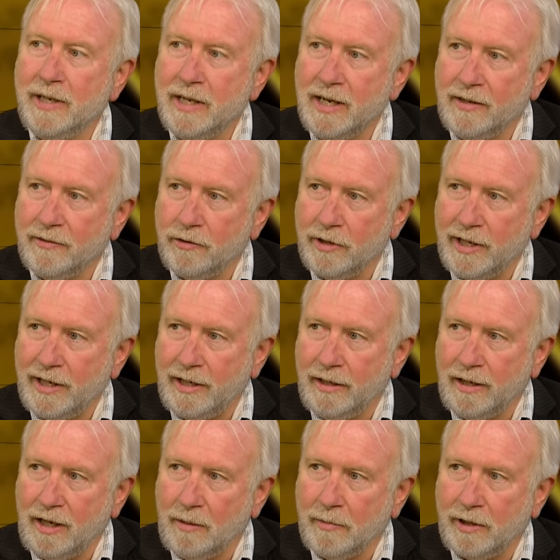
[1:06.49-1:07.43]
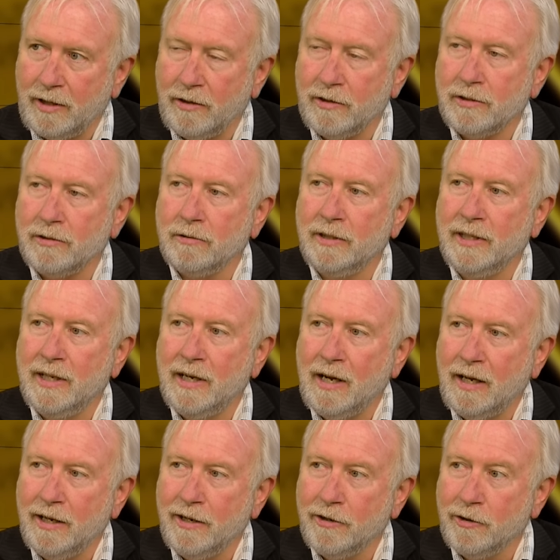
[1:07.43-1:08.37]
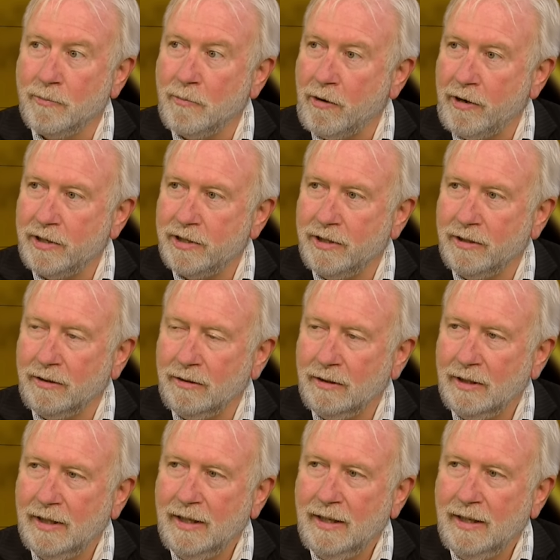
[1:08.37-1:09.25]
never economic or certainly not or marginal